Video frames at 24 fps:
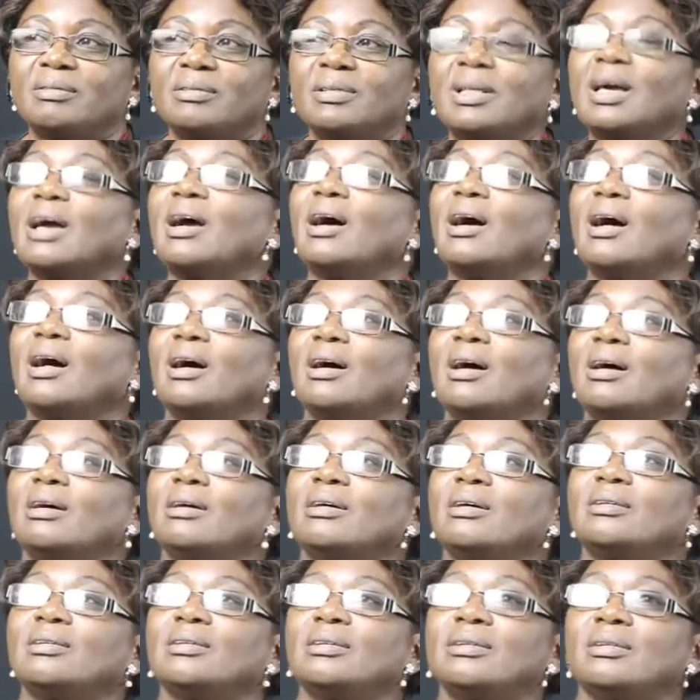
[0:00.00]
There
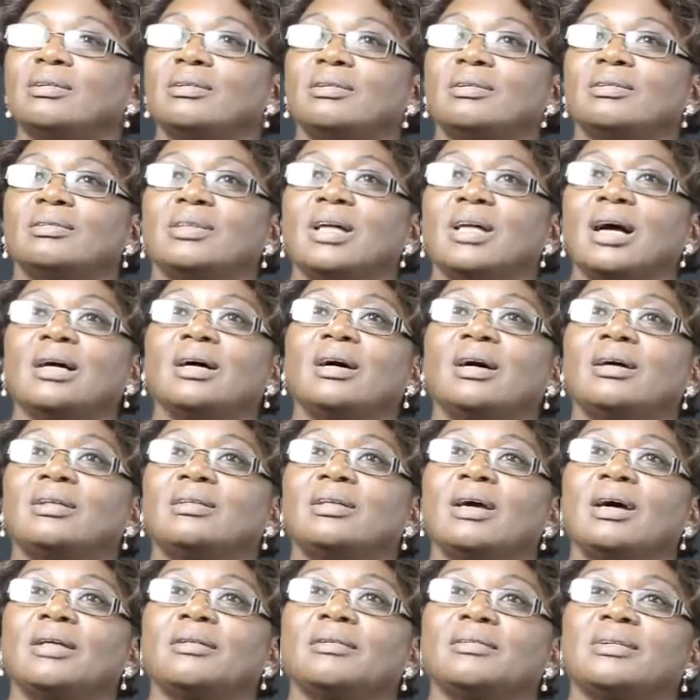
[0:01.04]

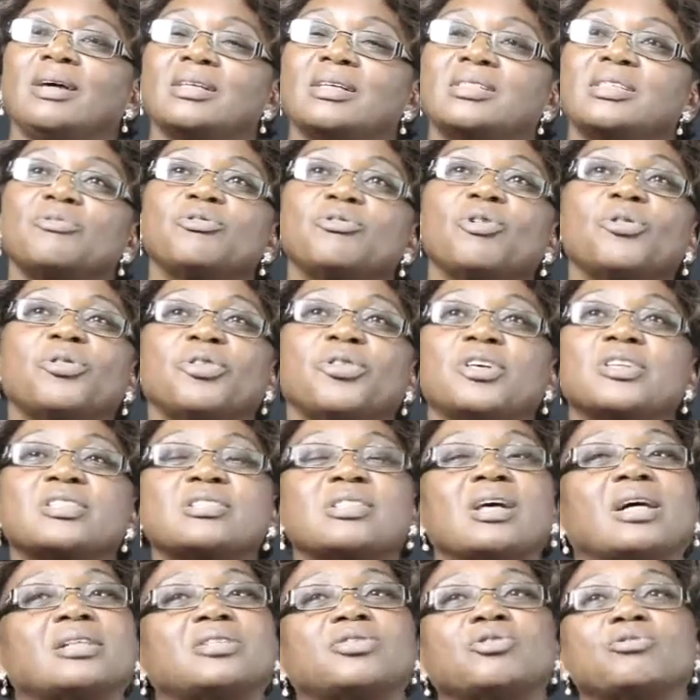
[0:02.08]
are several things
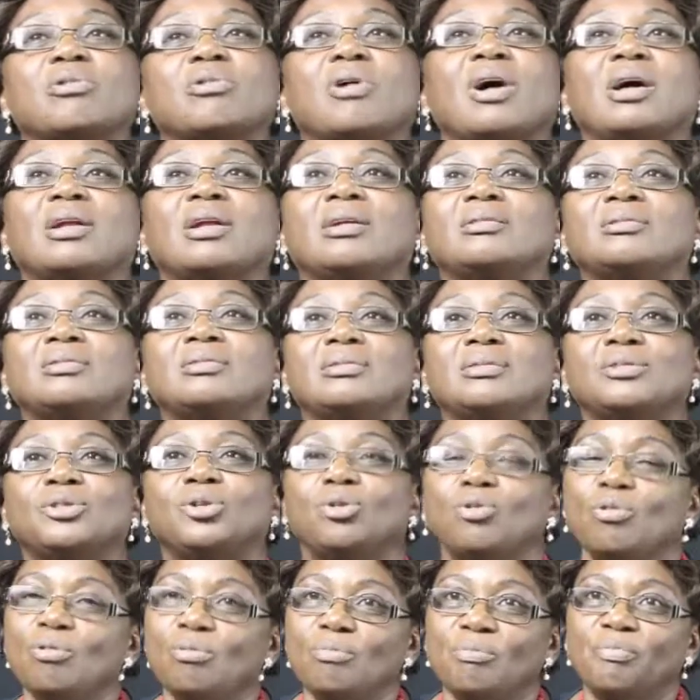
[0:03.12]
that you can
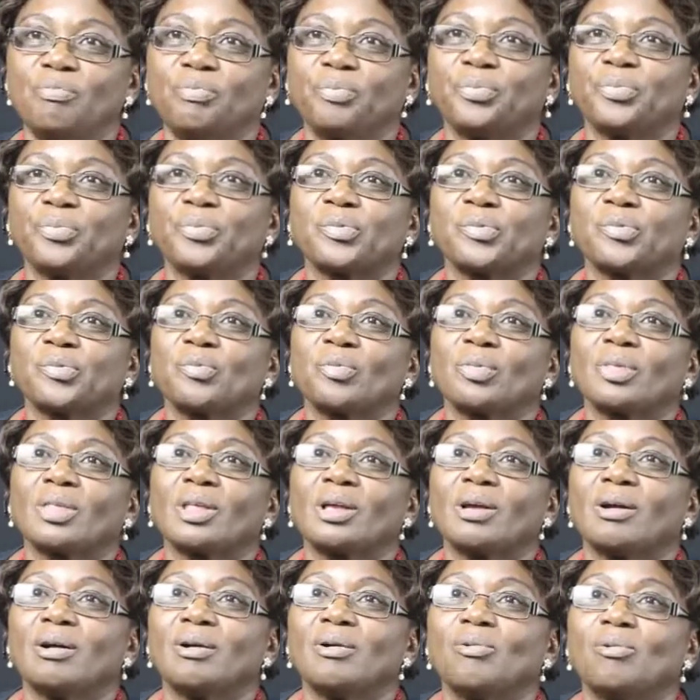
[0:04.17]
do.
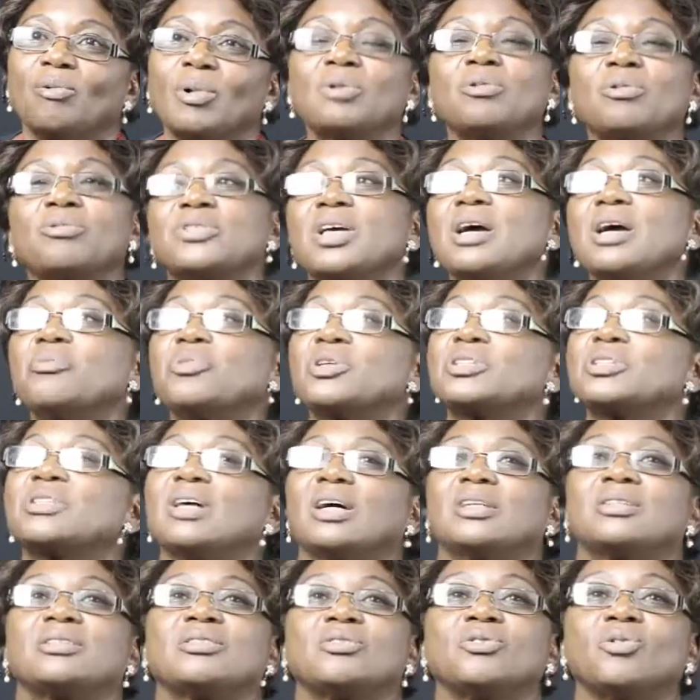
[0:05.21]
One of them is
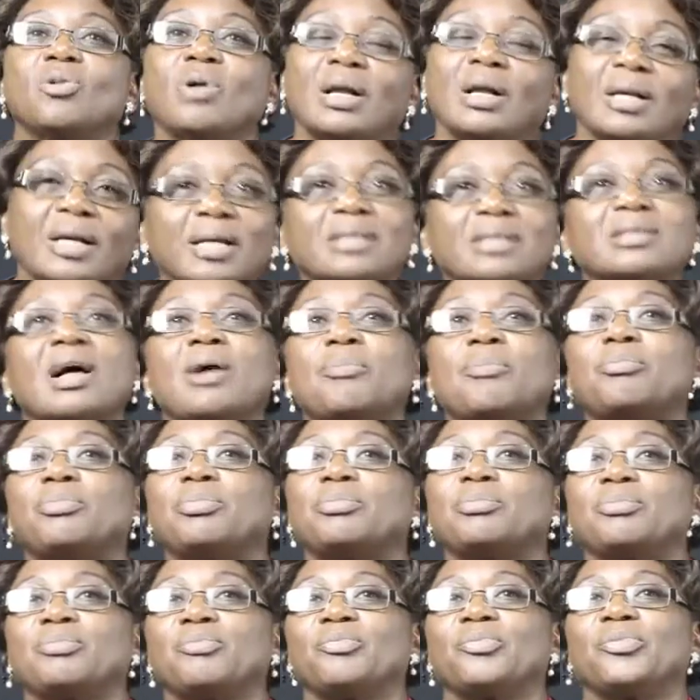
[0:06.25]
that you can get up
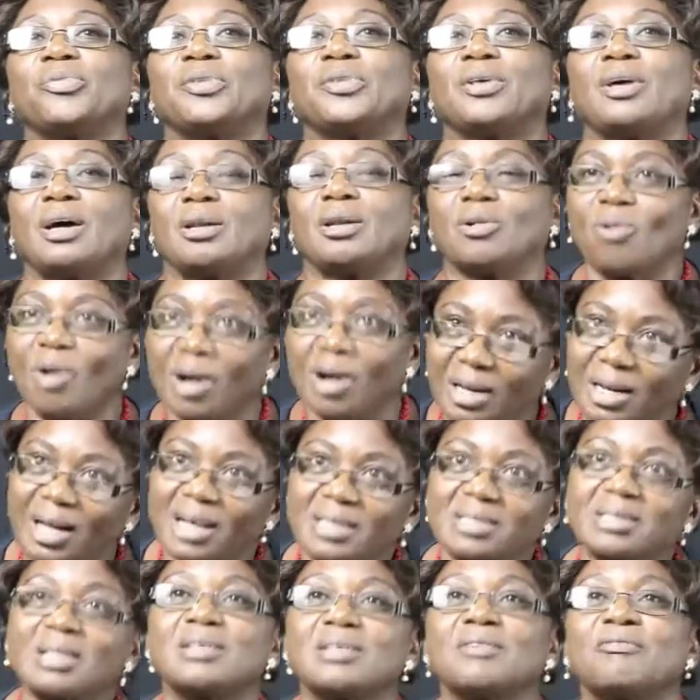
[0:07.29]
and go and
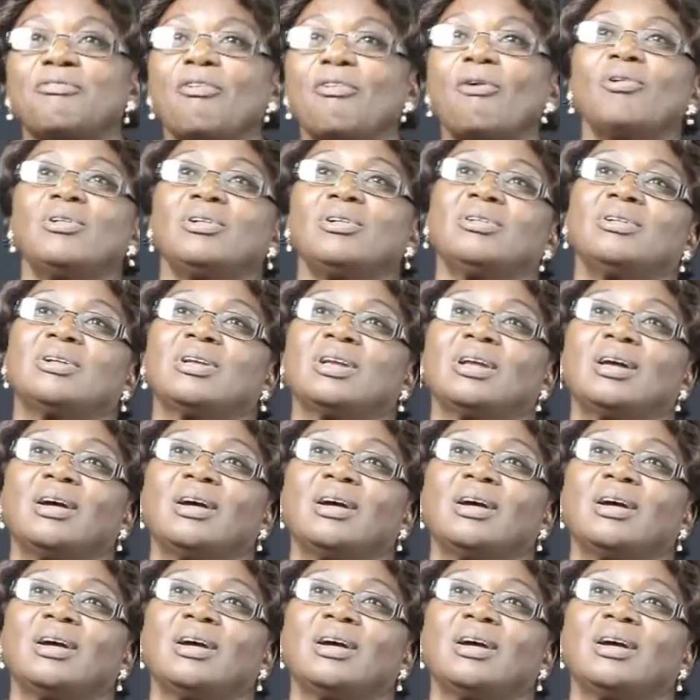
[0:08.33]
answer the phone,